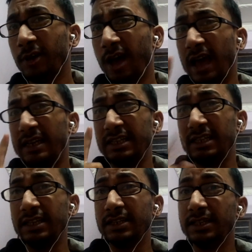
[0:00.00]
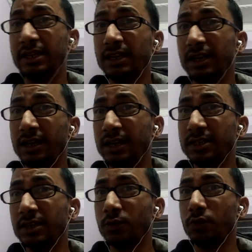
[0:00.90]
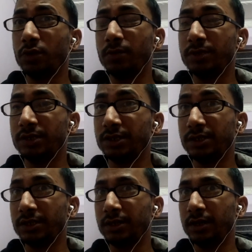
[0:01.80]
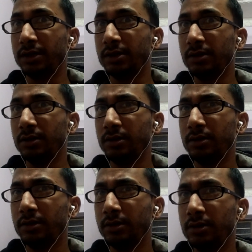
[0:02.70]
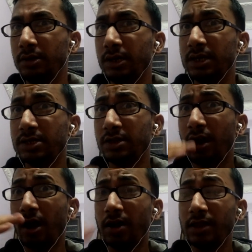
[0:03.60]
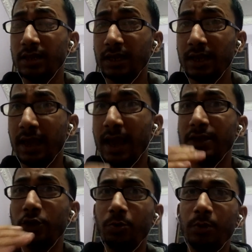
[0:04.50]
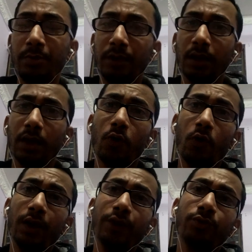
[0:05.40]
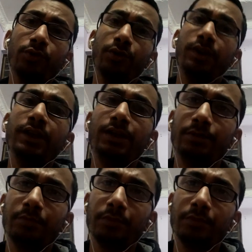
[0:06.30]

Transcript: ICJ is there, International Court of Justice is there. Start thinking as a human being according to your need.